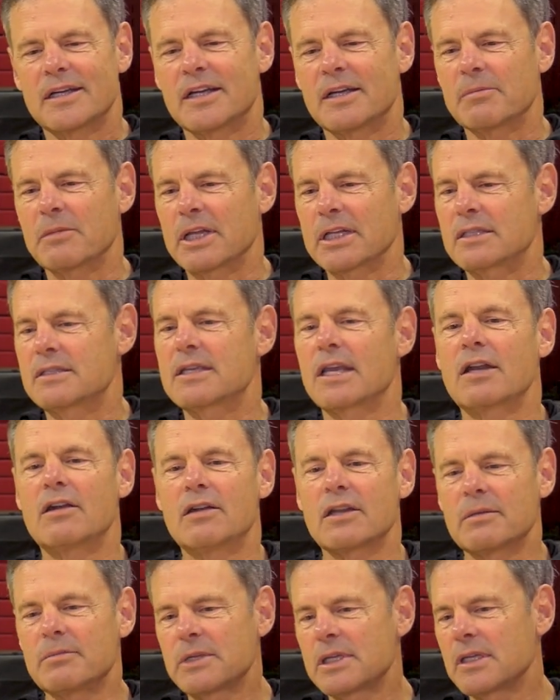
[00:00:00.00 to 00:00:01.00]
I'm like,
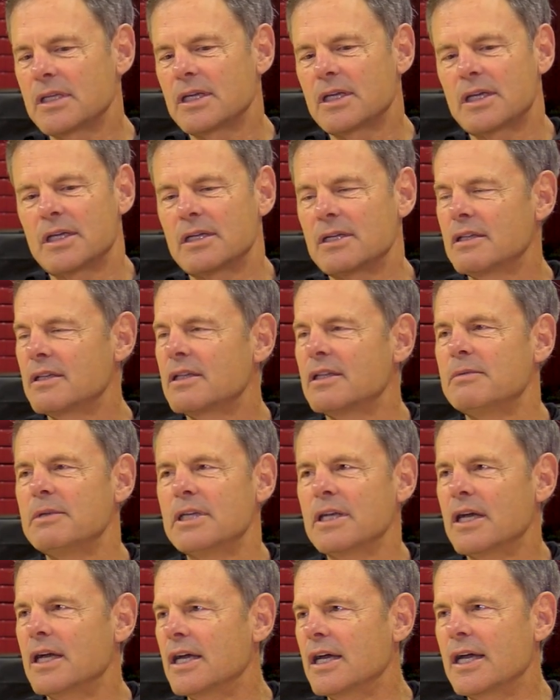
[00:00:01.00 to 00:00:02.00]
Tater,
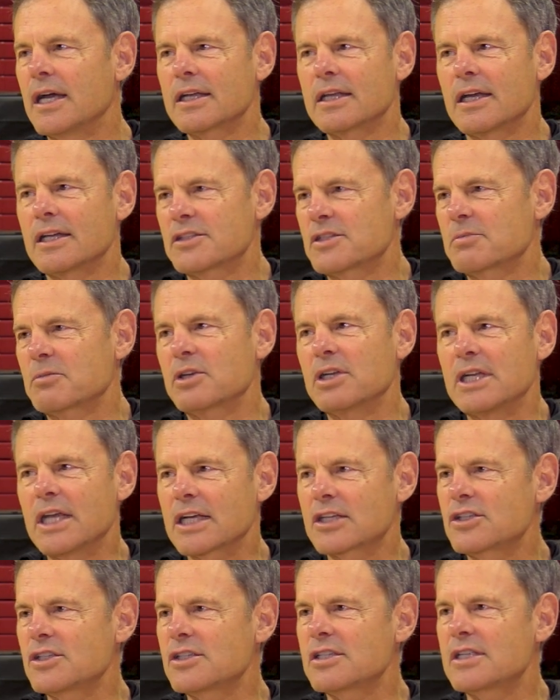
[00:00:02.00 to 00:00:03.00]
I got some
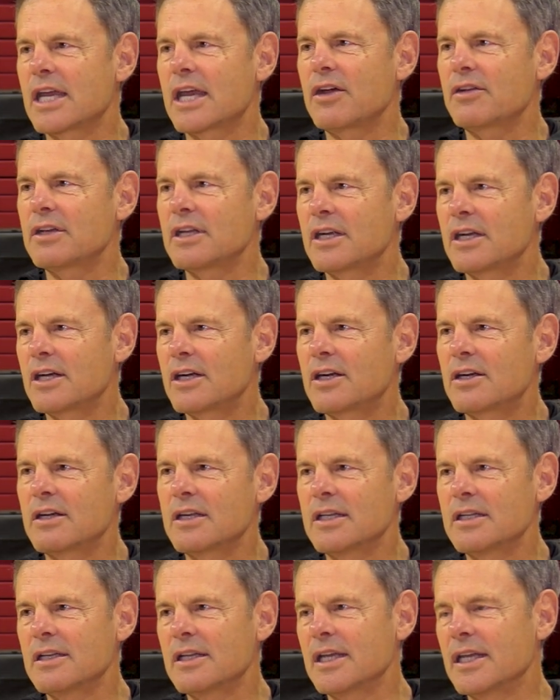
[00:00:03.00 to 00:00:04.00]
connections down here,
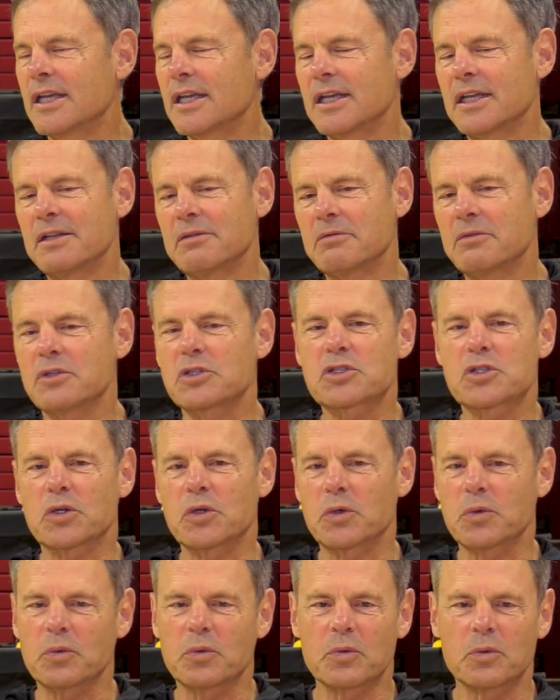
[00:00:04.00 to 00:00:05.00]
and
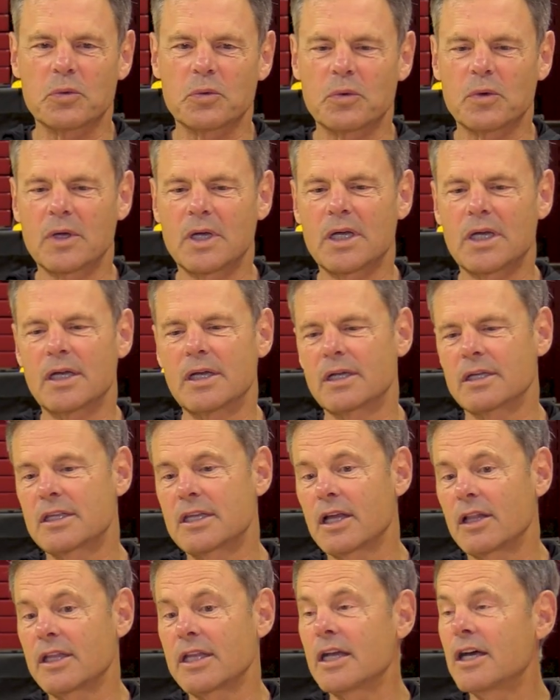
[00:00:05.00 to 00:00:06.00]
so
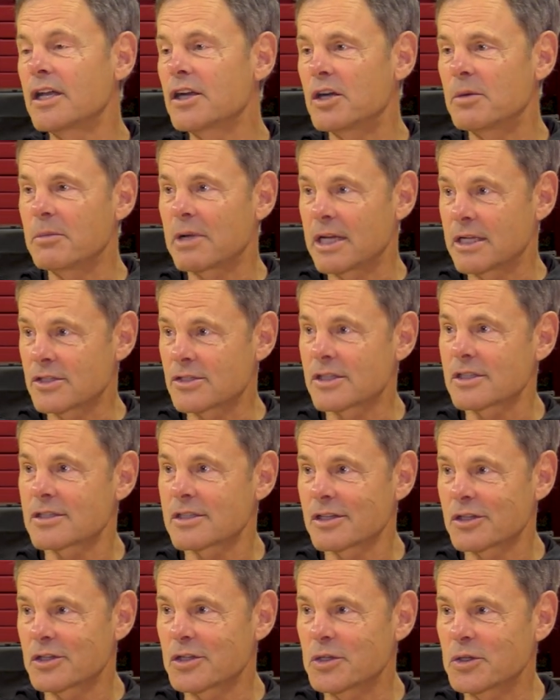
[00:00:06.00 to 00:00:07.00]
Kelly Hunter, my
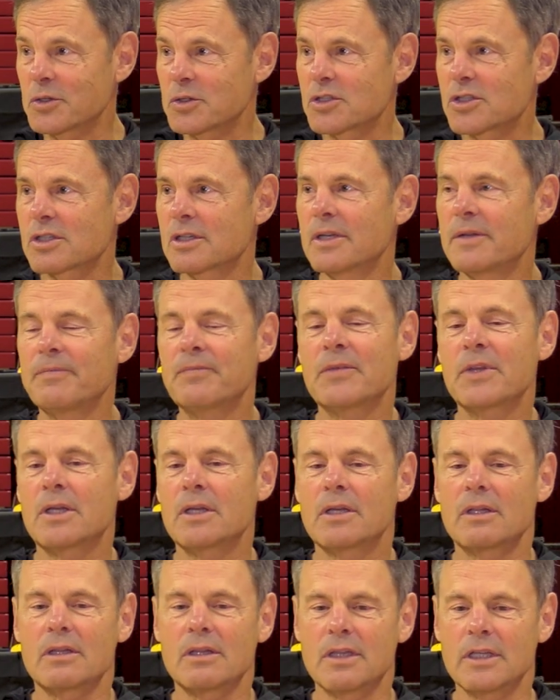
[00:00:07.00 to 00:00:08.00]
assistant coach,
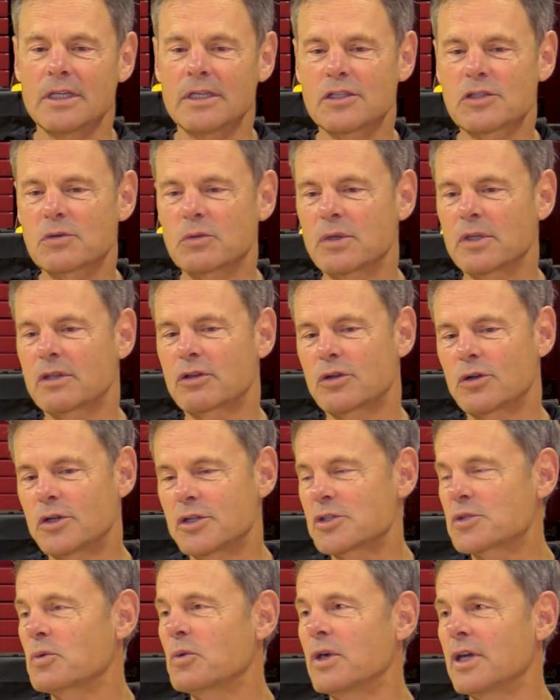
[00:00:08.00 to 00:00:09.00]
lives with
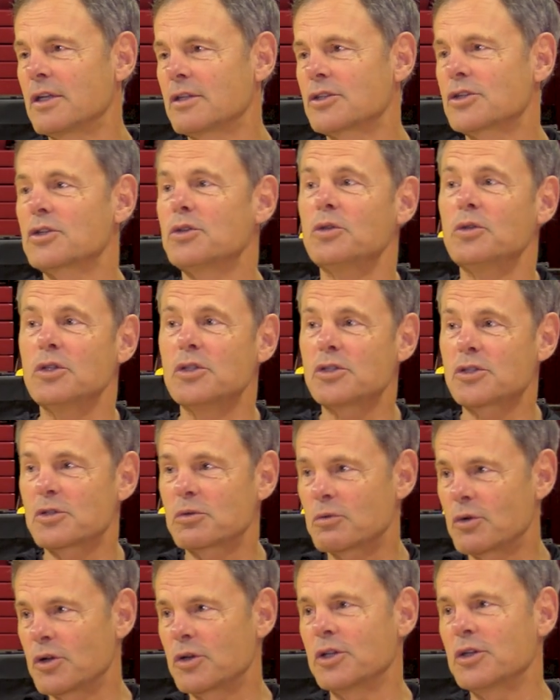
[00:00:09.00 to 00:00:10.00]
Curtis Welch, who used
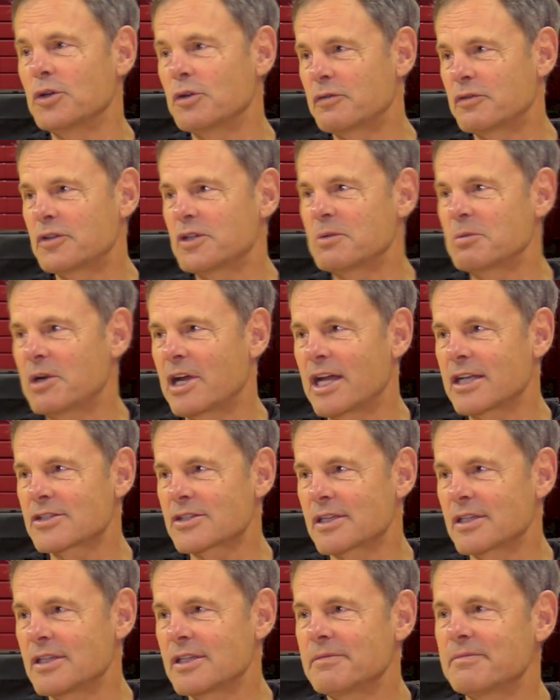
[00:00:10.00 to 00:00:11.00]
to rodeo for
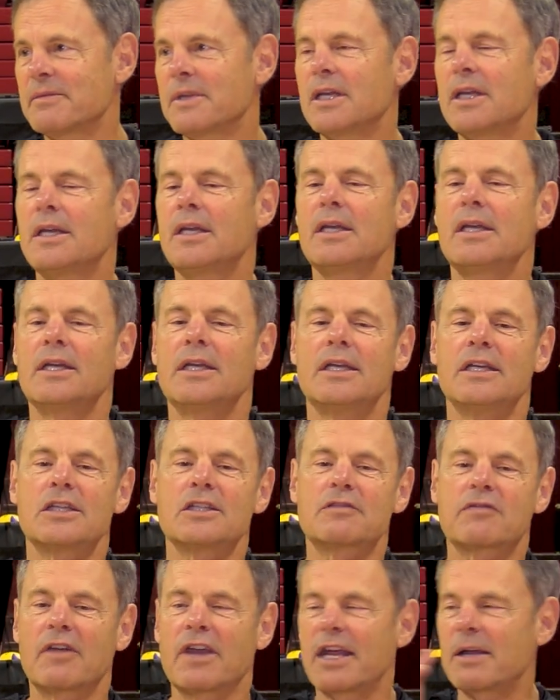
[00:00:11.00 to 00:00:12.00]
Nebraska.
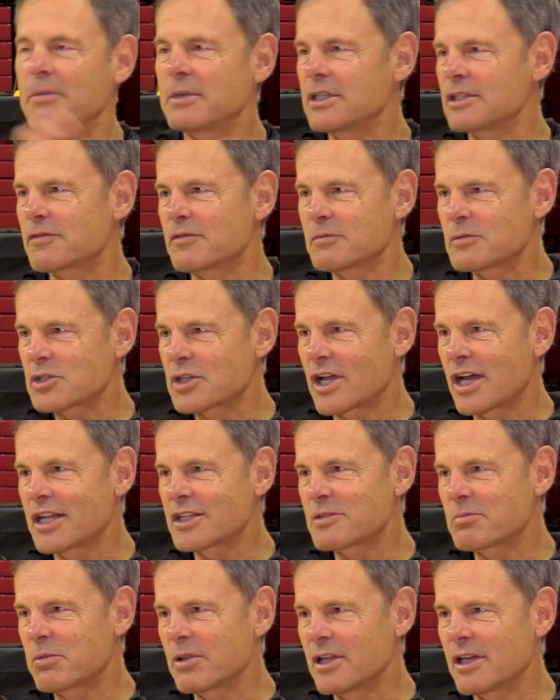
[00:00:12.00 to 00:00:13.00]
His family's from
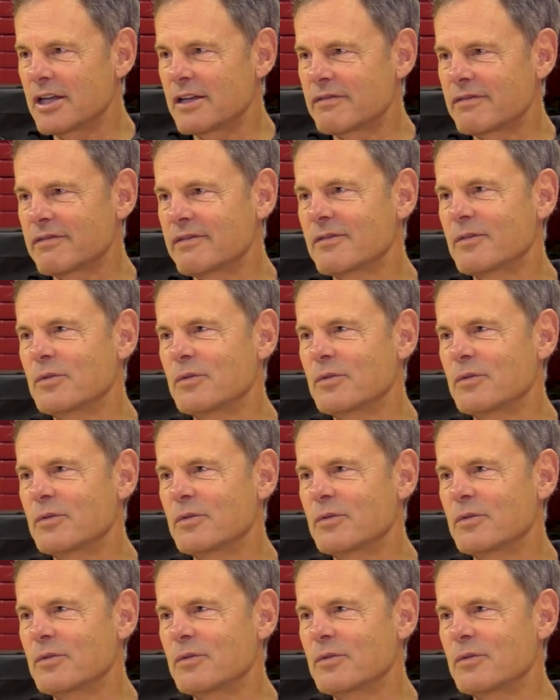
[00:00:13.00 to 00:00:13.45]
Scotts Bluff.